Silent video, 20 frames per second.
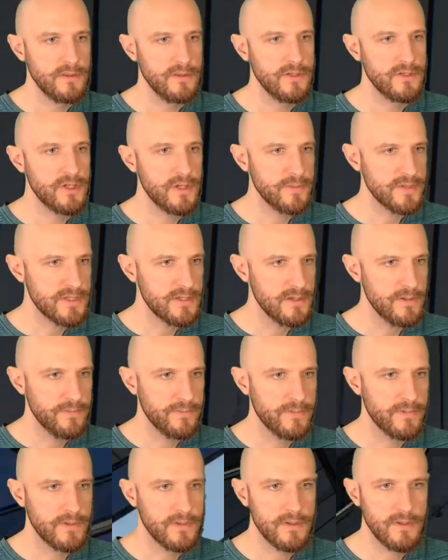the gem is here.
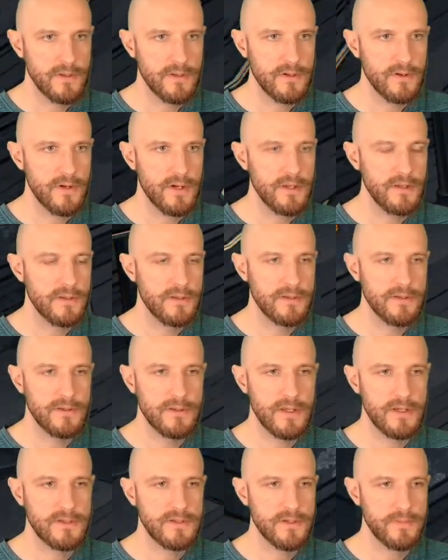Alright,
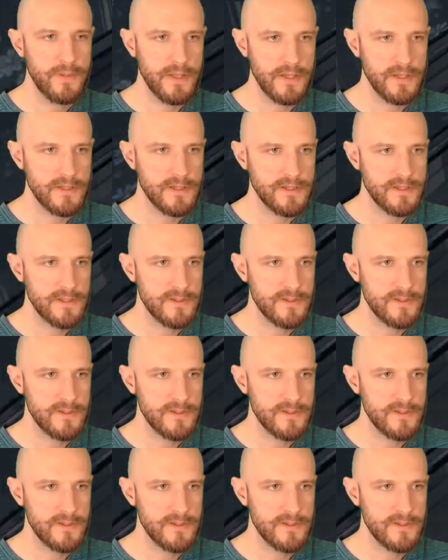that took me ages.